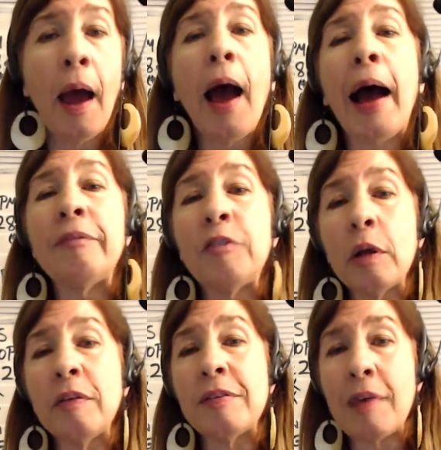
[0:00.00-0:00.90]
I've done
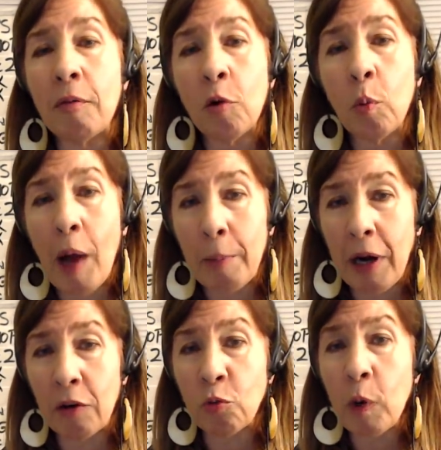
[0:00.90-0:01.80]
several
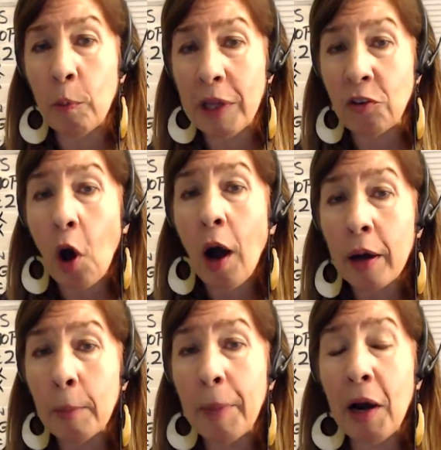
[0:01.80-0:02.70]
webinars where we
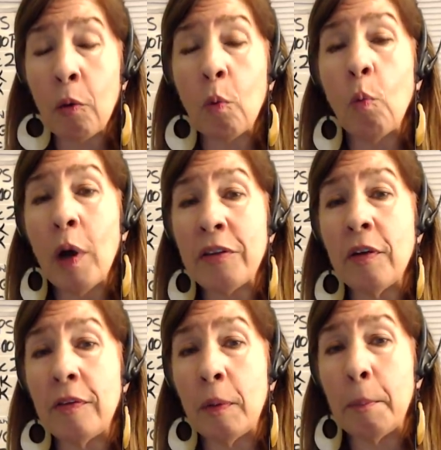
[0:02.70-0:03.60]
talk about what
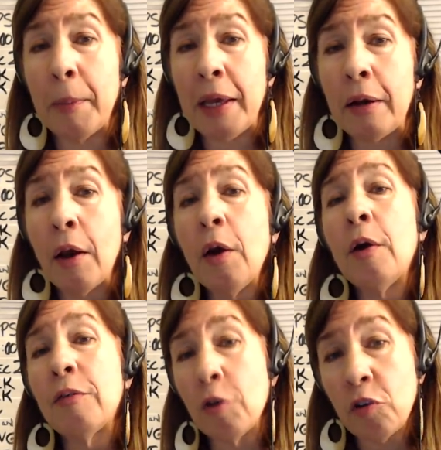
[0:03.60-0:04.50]
does it mean.
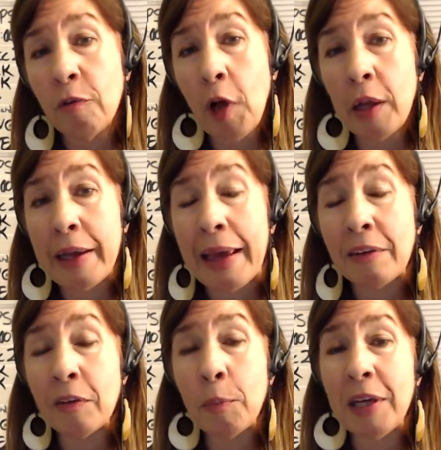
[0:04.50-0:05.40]
First of all, it
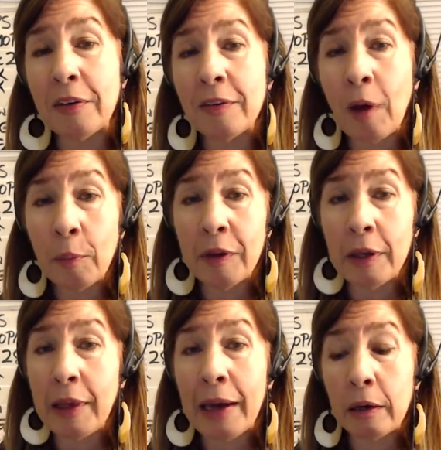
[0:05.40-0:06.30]
has to be
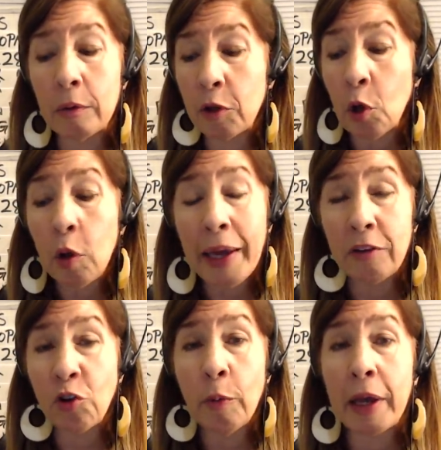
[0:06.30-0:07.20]
something that you'll like
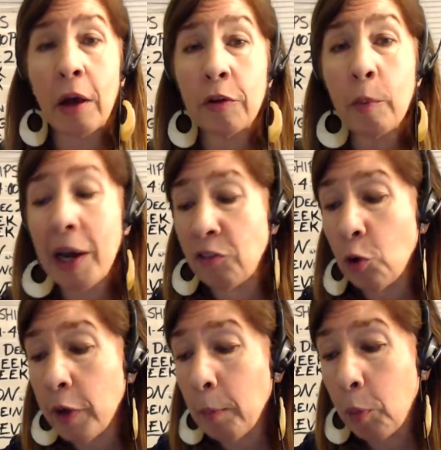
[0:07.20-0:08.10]
doing. Otherwise,
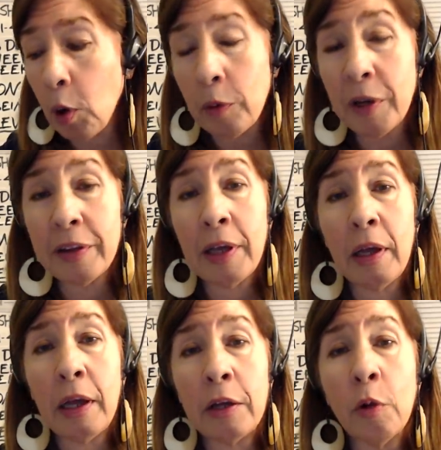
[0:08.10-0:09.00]
you'll get bored with it
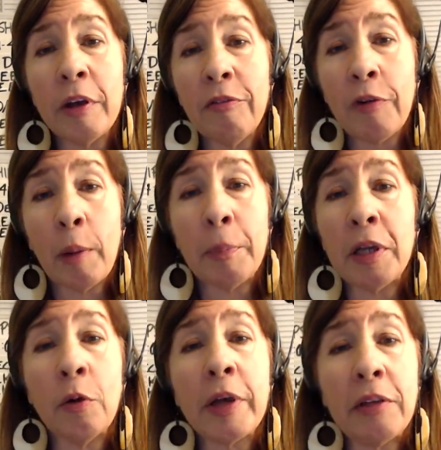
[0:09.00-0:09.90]
and you'll give up and
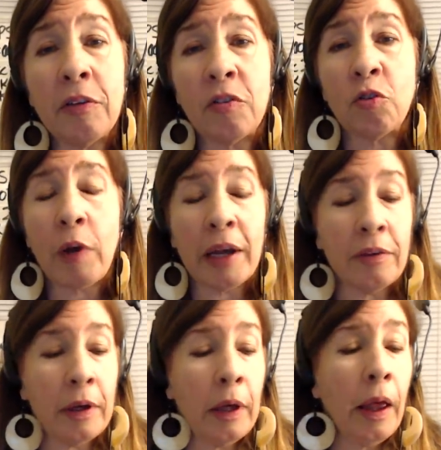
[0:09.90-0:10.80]
you'll get
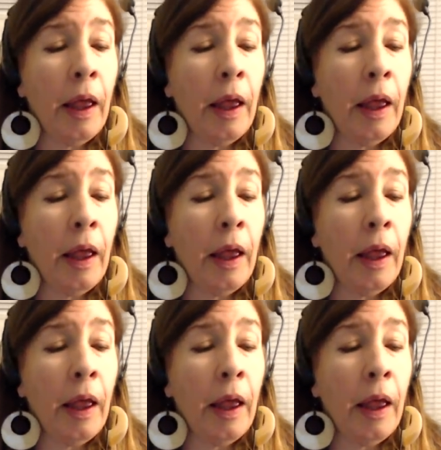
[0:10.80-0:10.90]
distracted